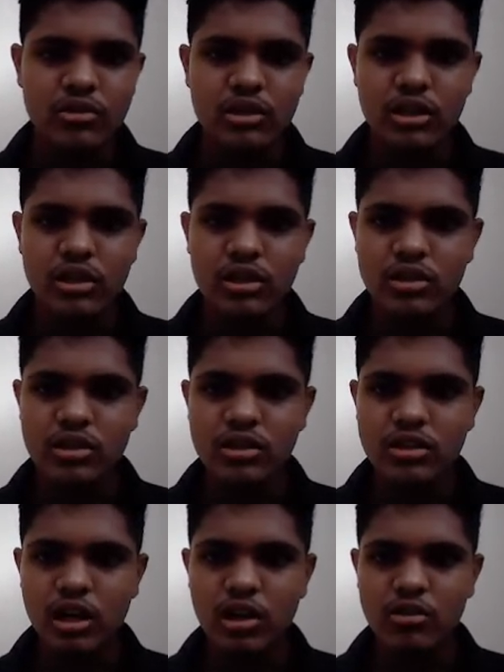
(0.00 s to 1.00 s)
and this is
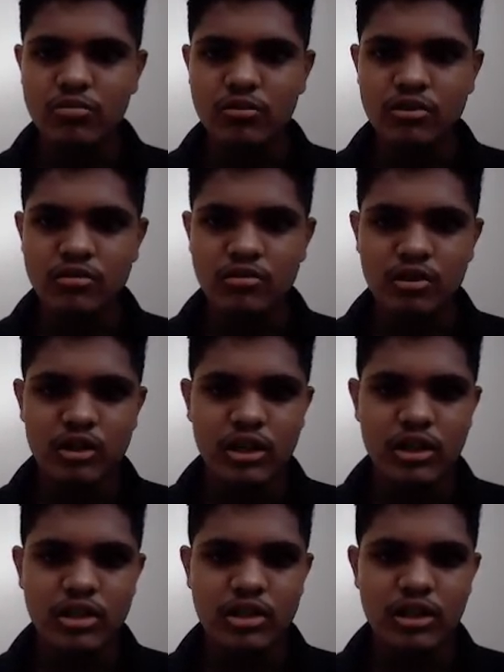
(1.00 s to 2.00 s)
the output
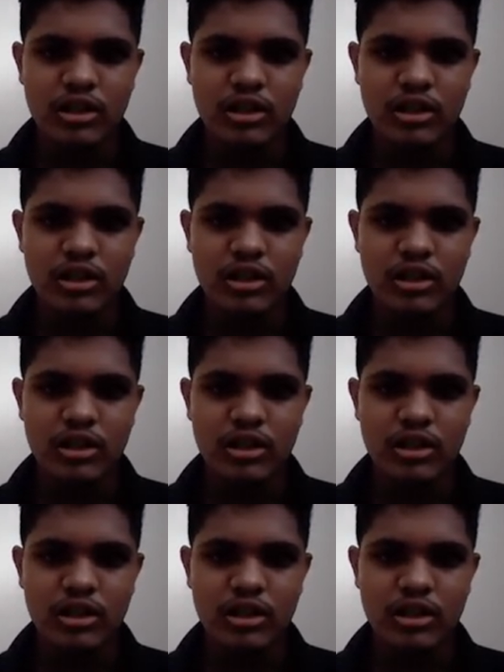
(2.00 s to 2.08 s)
voltage